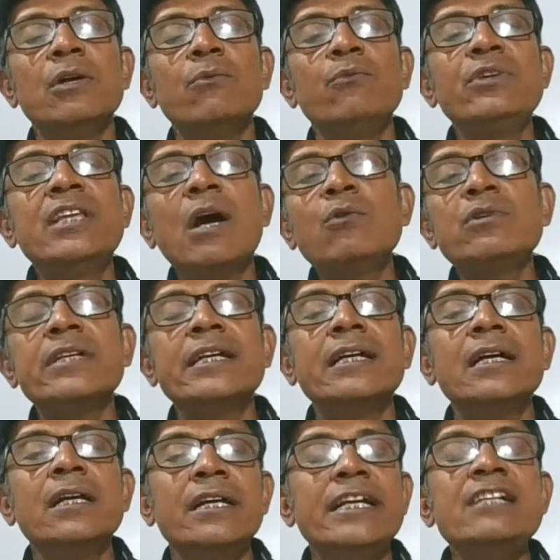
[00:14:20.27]
without
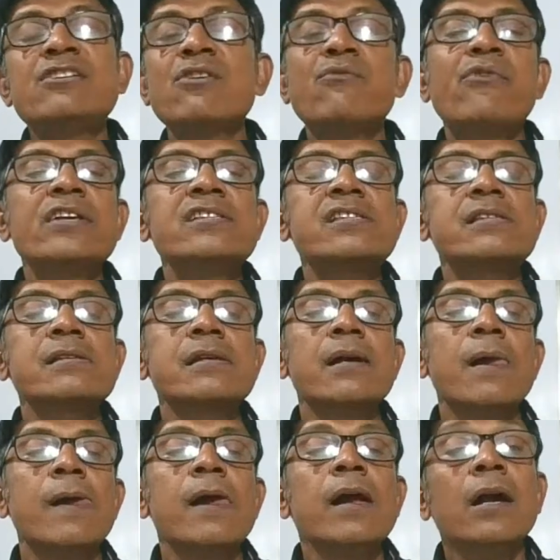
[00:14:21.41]
interference,
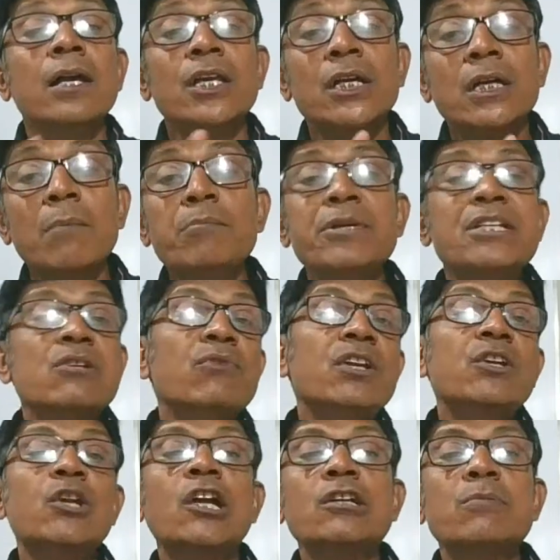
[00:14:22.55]
computer will
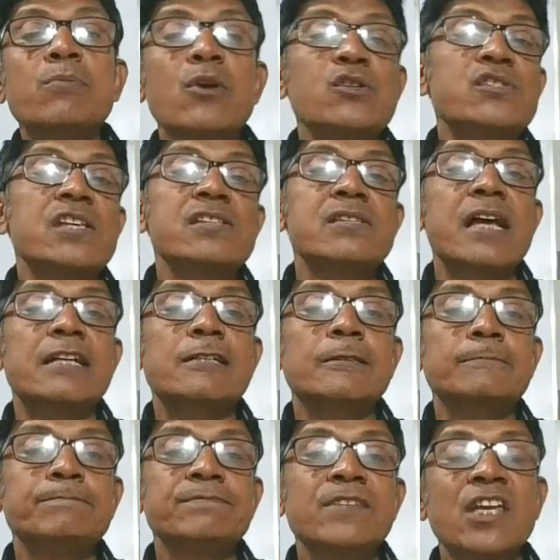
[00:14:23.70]
not process that.
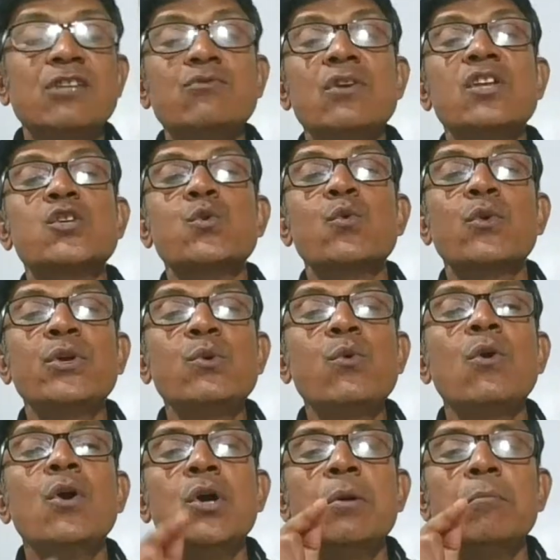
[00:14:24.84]
It will show you
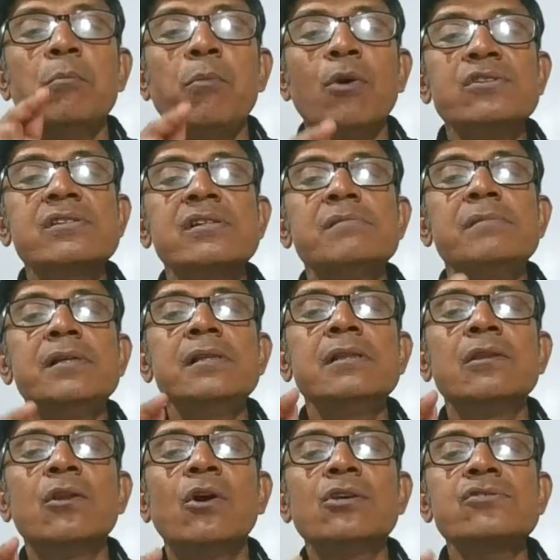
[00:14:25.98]
possible
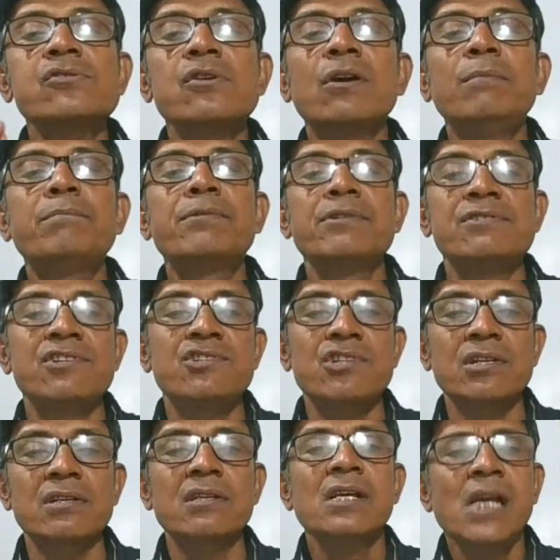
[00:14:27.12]
loss of precision.
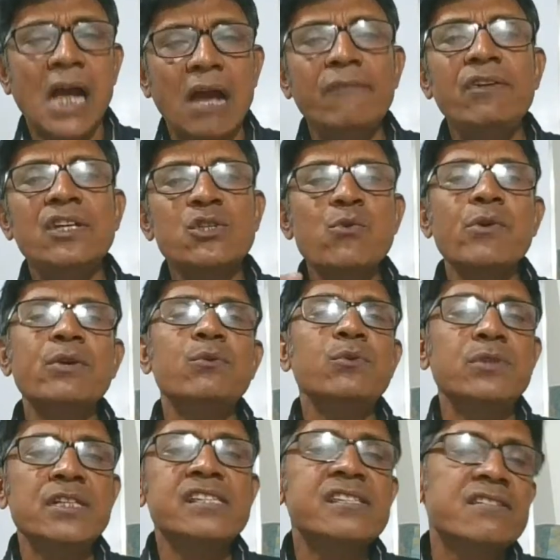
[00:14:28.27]
I will show you
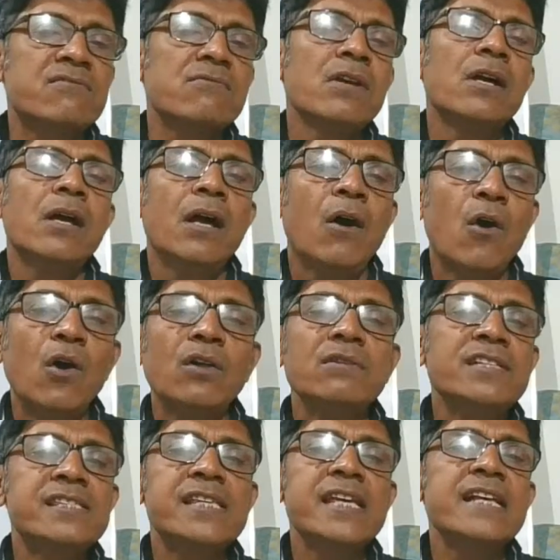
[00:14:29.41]
this, all
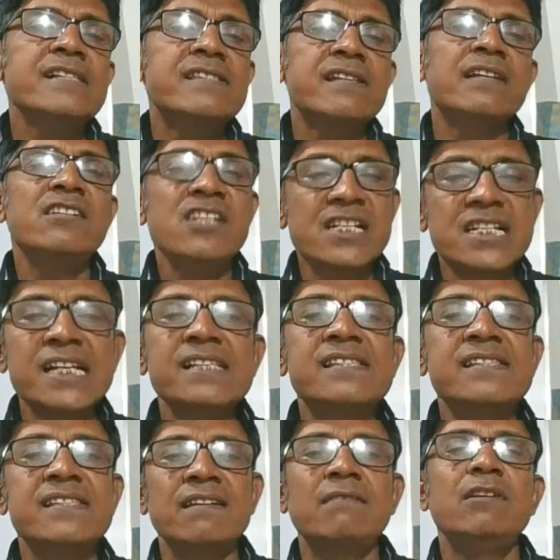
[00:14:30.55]
these things in
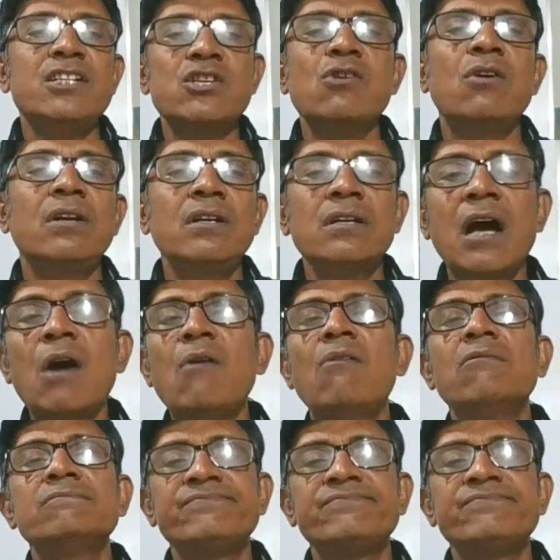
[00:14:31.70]
details later on. Now